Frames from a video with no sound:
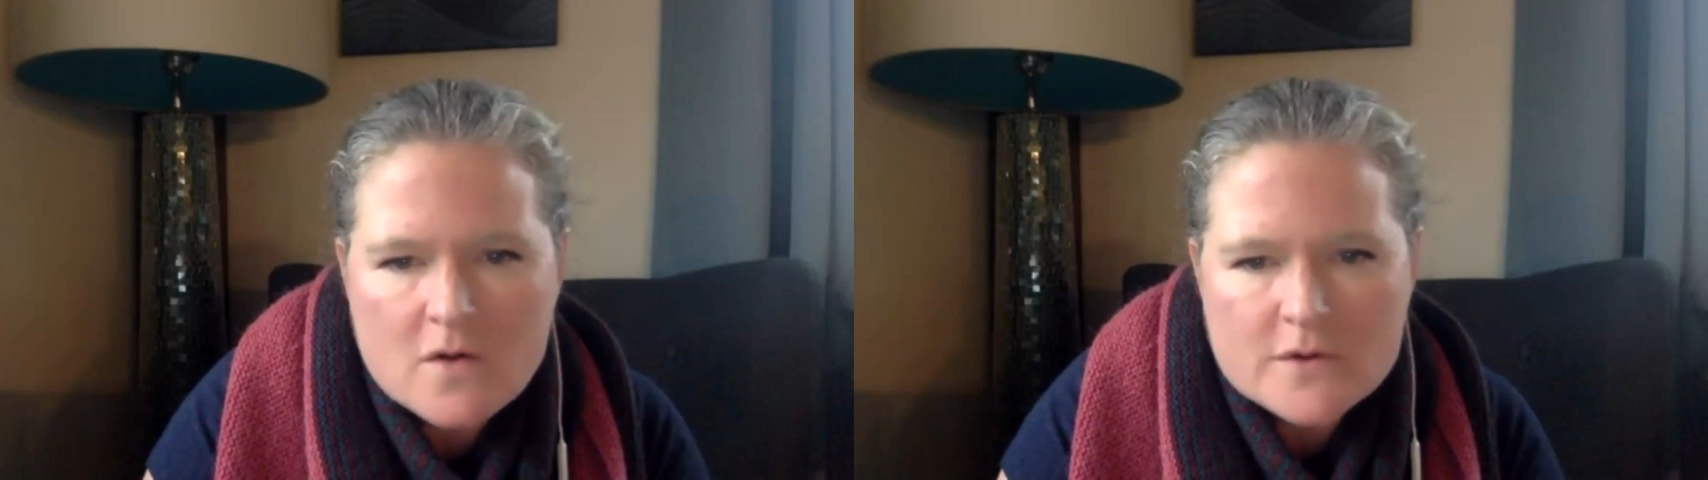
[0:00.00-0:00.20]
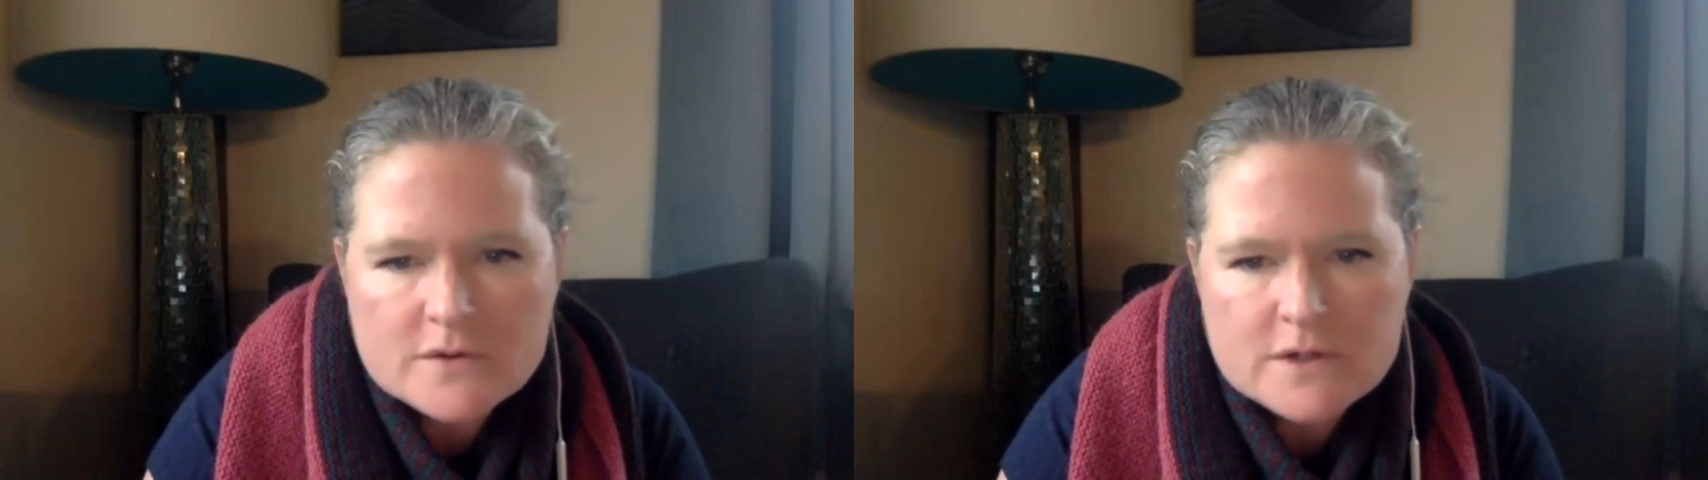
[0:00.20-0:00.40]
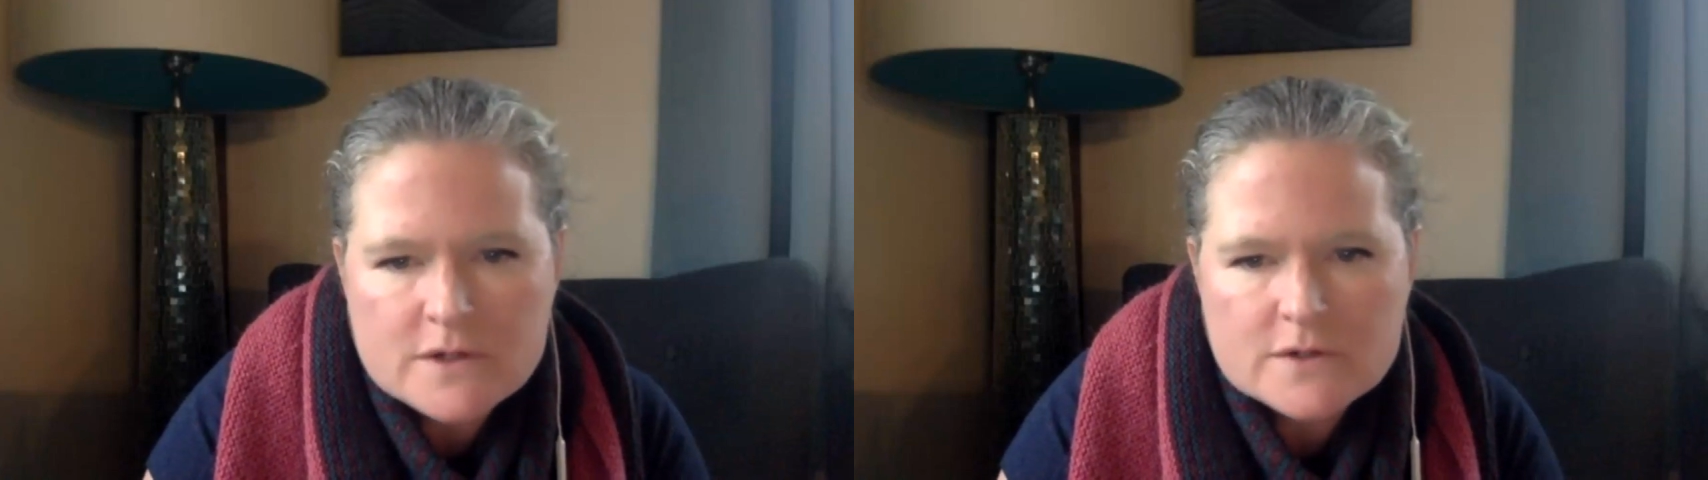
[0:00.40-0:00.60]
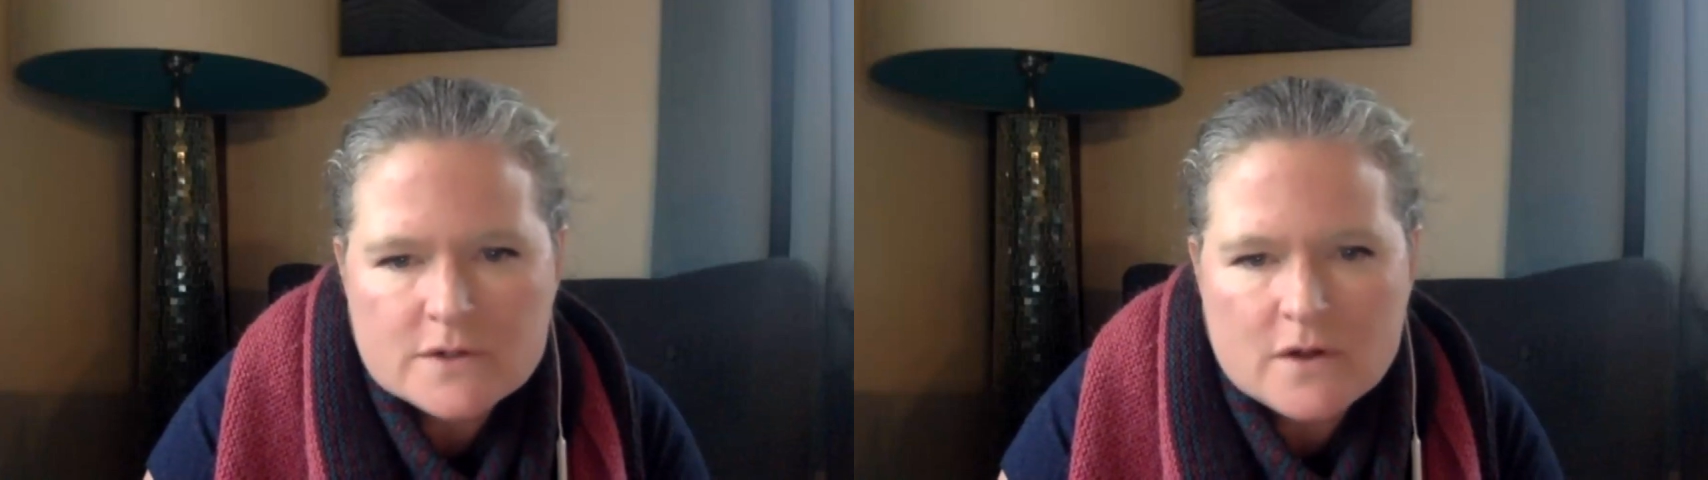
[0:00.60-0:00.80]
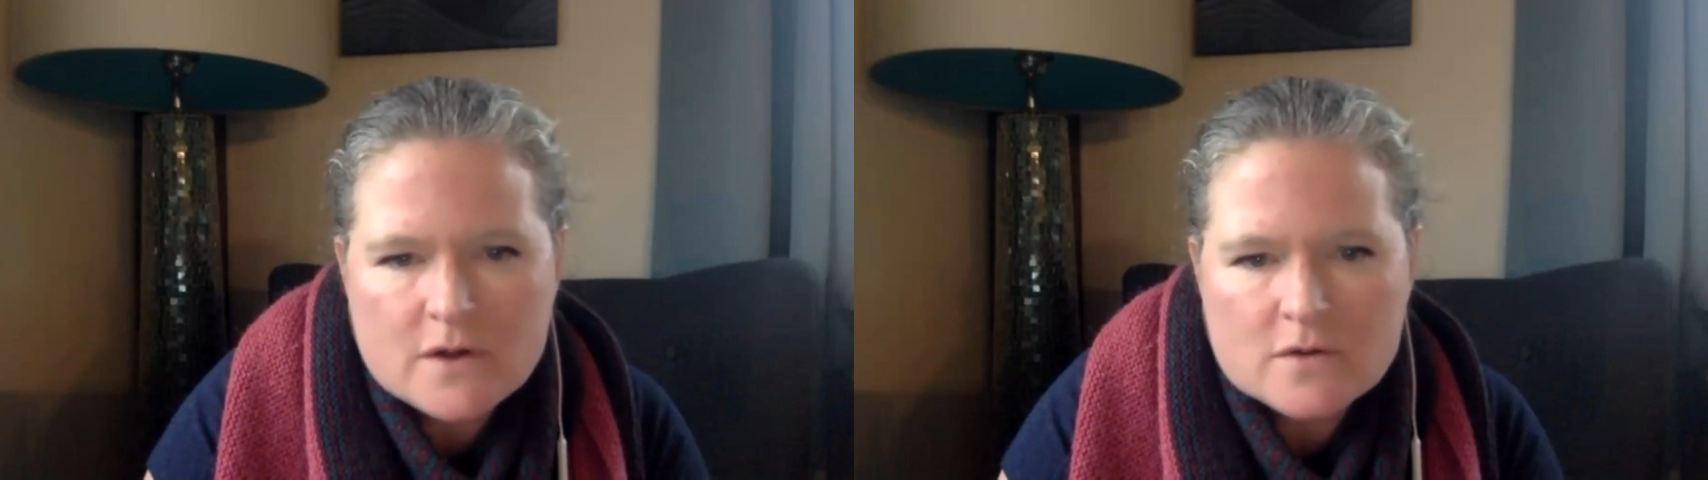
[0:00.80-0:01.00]
those years
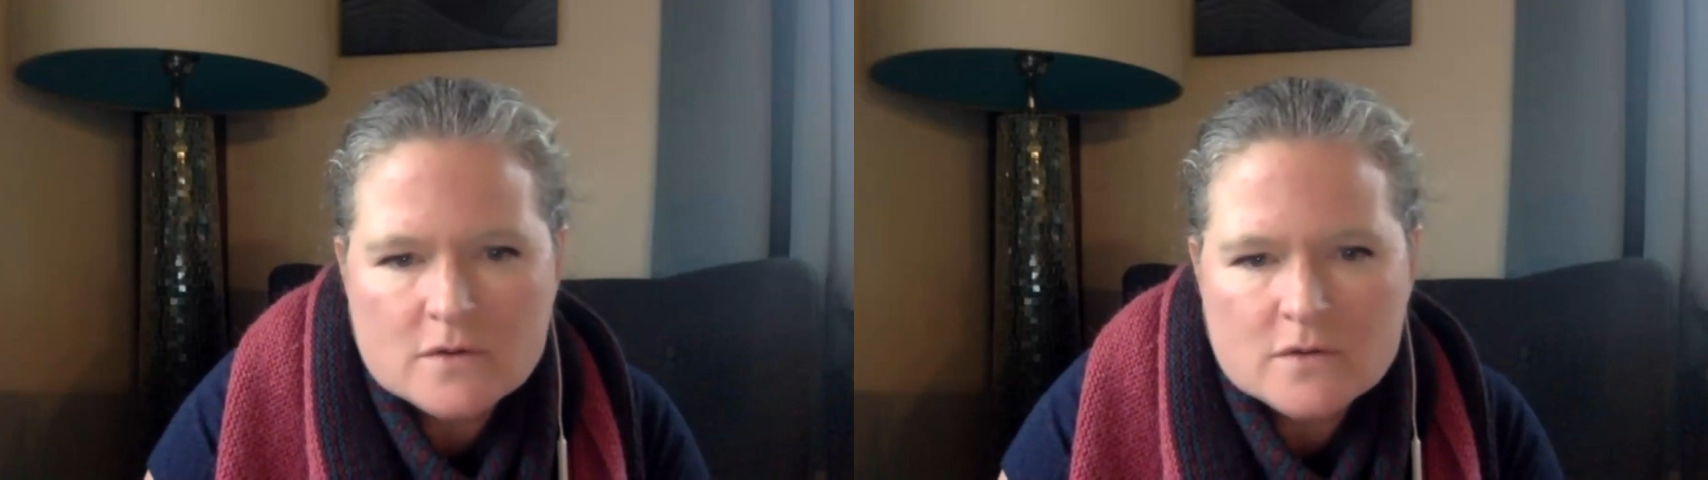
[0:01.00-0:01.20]
ago,